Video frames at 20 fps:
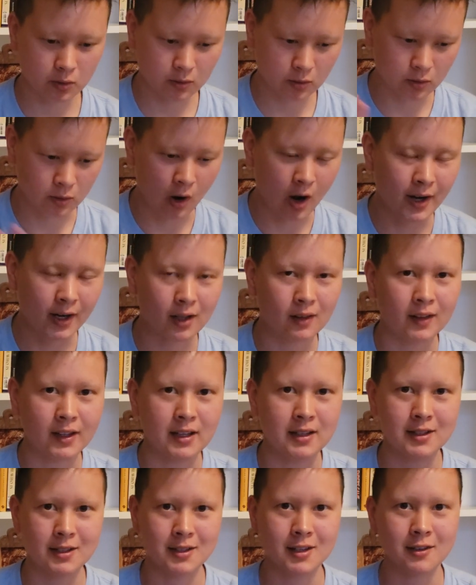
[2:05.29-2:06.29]

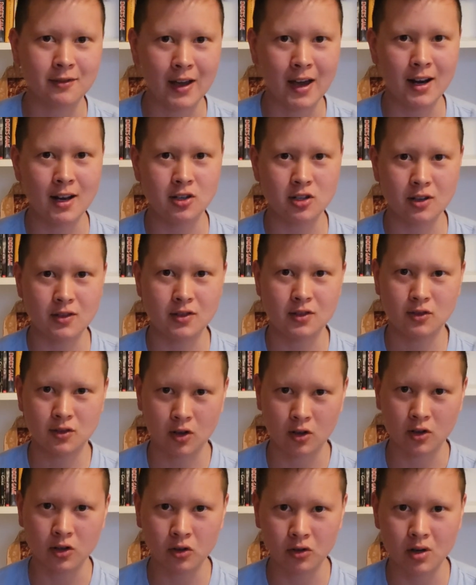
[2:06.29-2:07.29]
chronically disadvantages
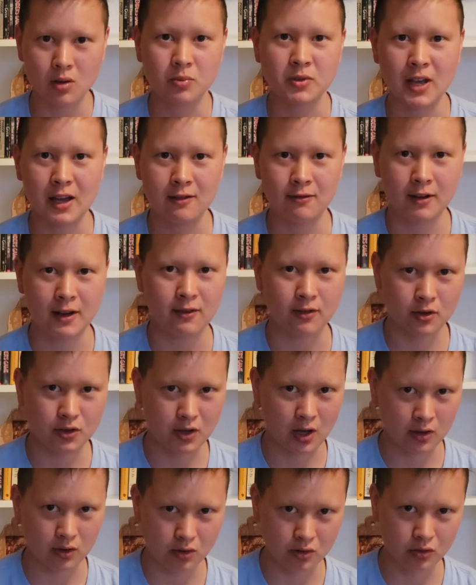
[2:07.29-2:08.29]
certain groups and favors
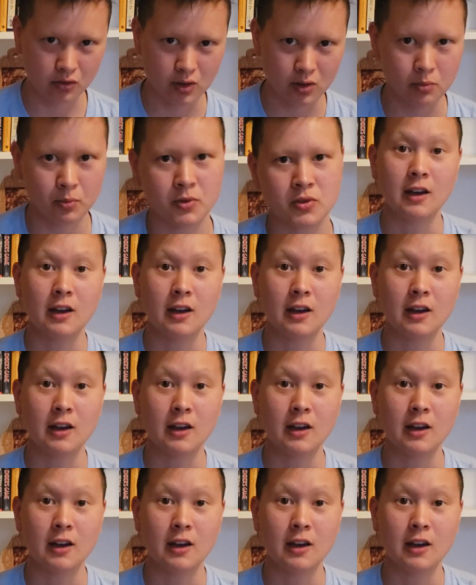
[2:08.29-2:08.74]
other groups.